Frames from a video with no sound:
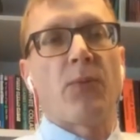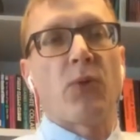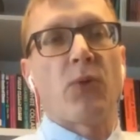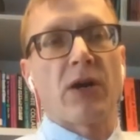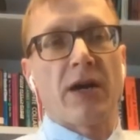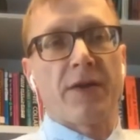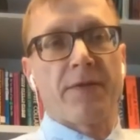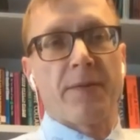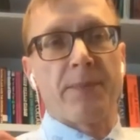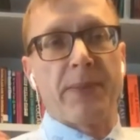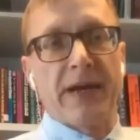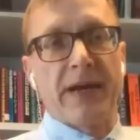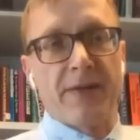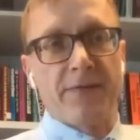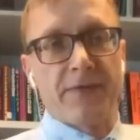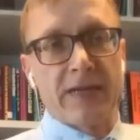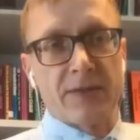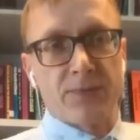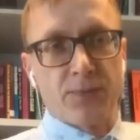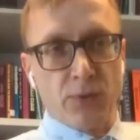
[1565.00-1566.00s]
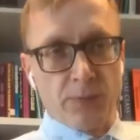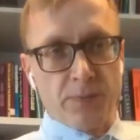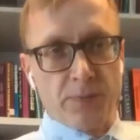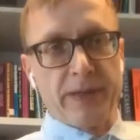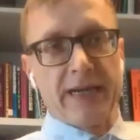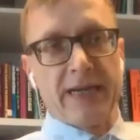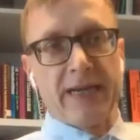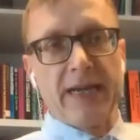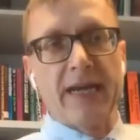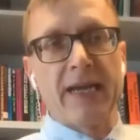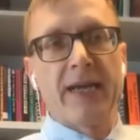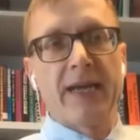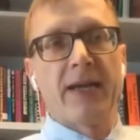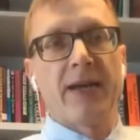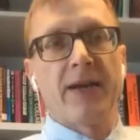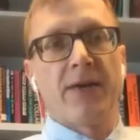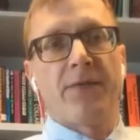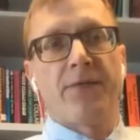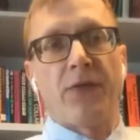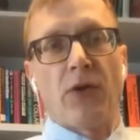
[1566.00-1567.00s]
kind of benefits would be
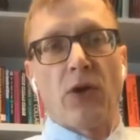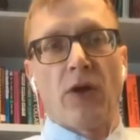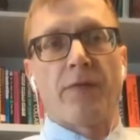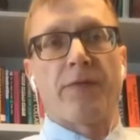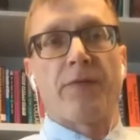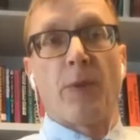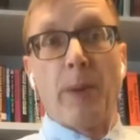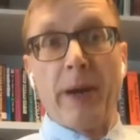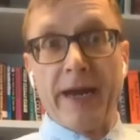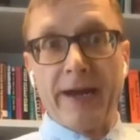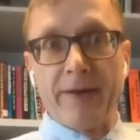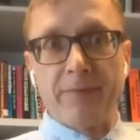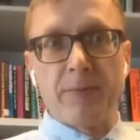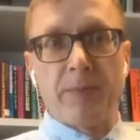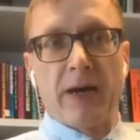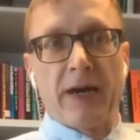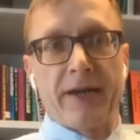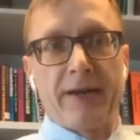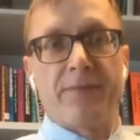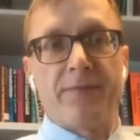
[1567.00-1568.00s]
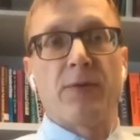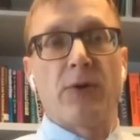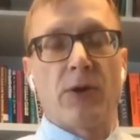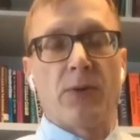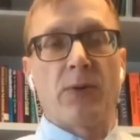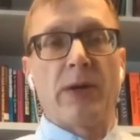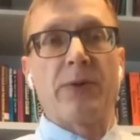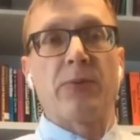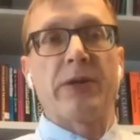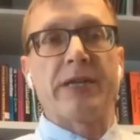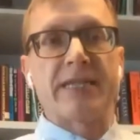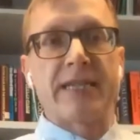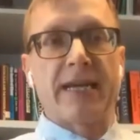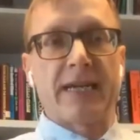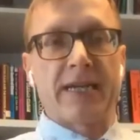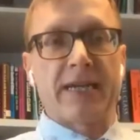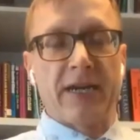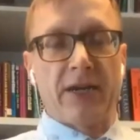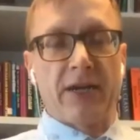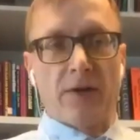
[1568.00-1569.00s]
followed from everybody for when we
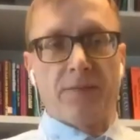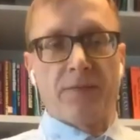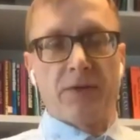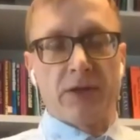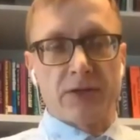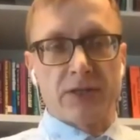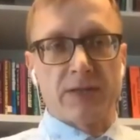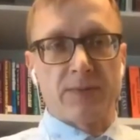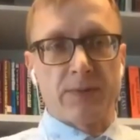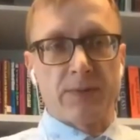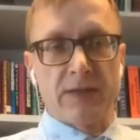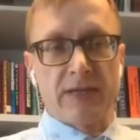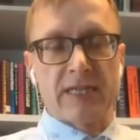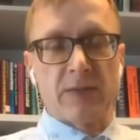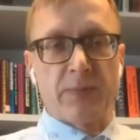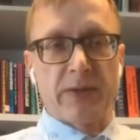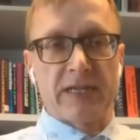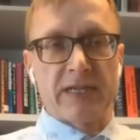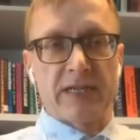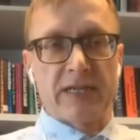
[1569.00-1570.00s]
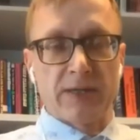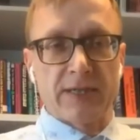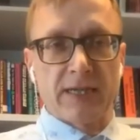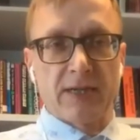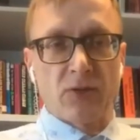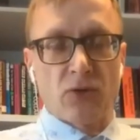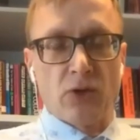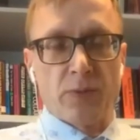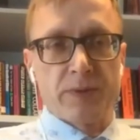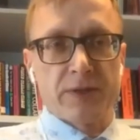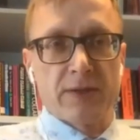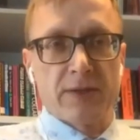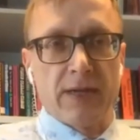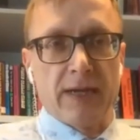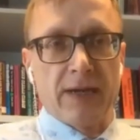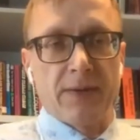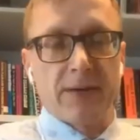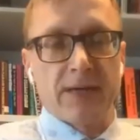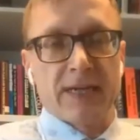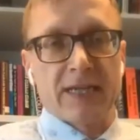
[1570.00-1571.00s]
take care of these specialty groups,
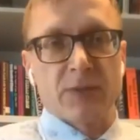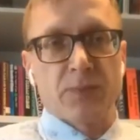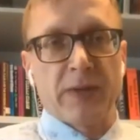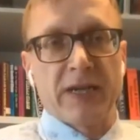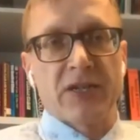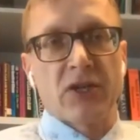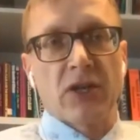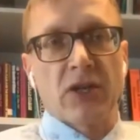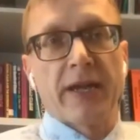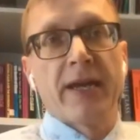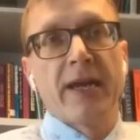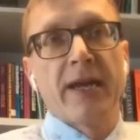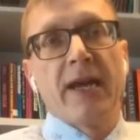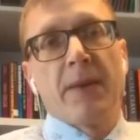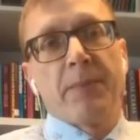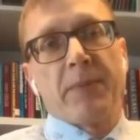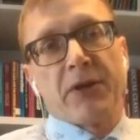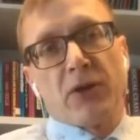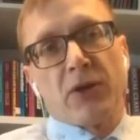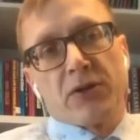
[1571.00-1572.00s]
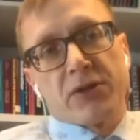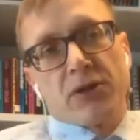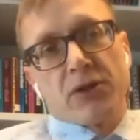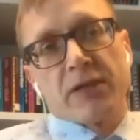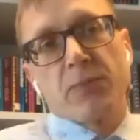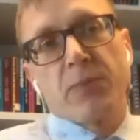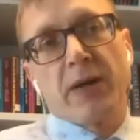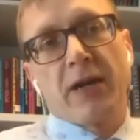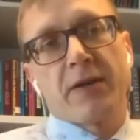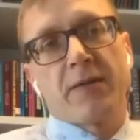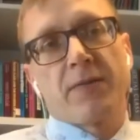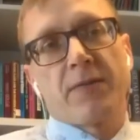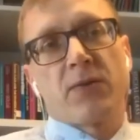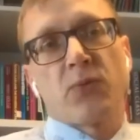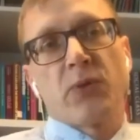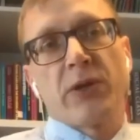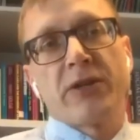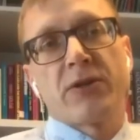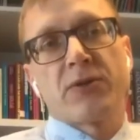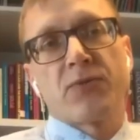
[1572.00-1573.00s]
especially. But also it's part of that
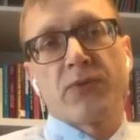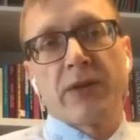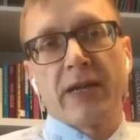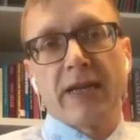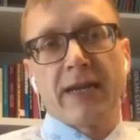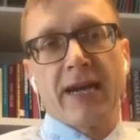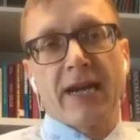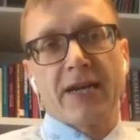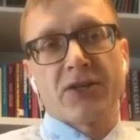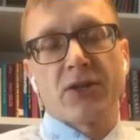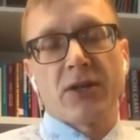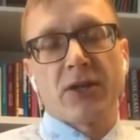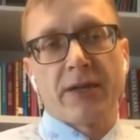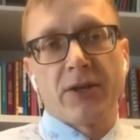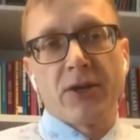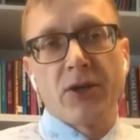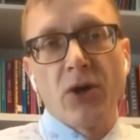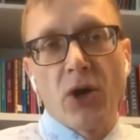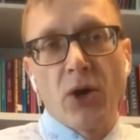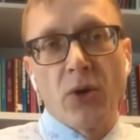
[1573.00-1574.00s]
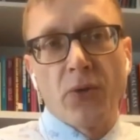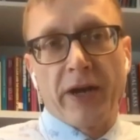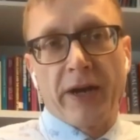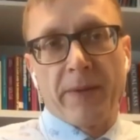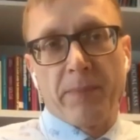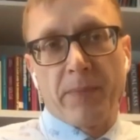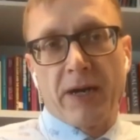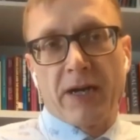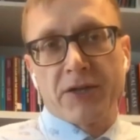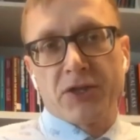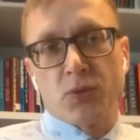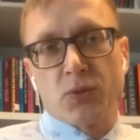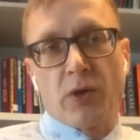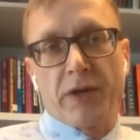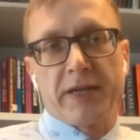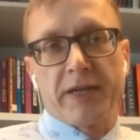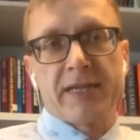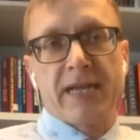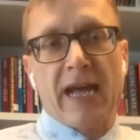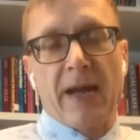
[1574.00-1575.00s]
we don't really actually know that much
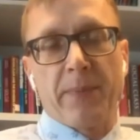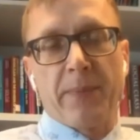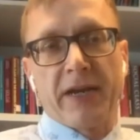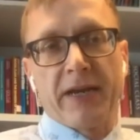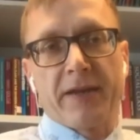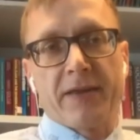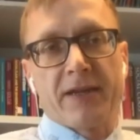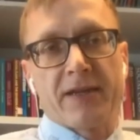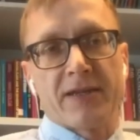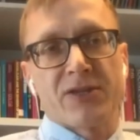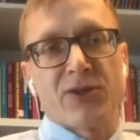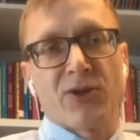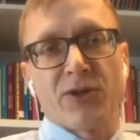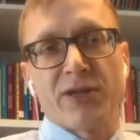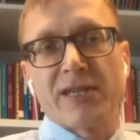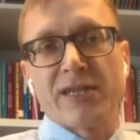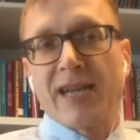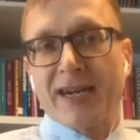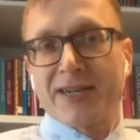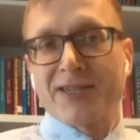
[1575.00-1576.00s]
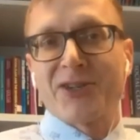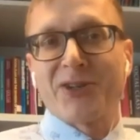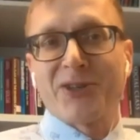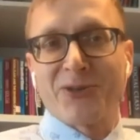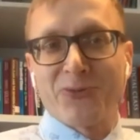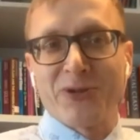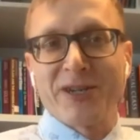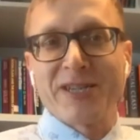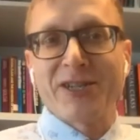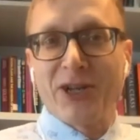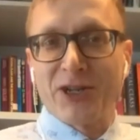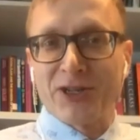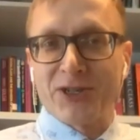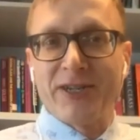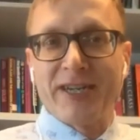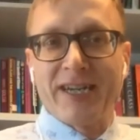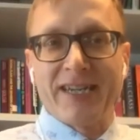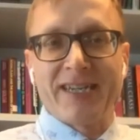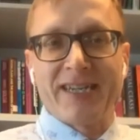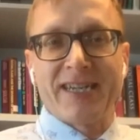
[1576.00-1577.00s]
what is happening there. So this actually the research
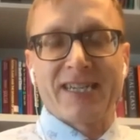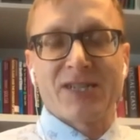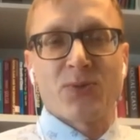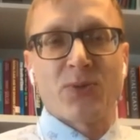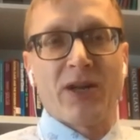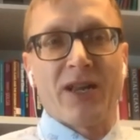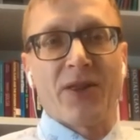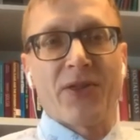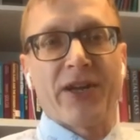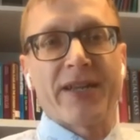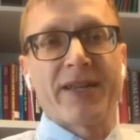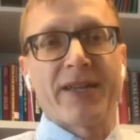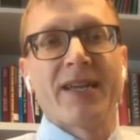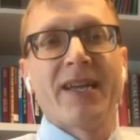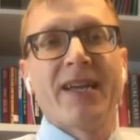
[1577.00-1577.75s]
needed as well, that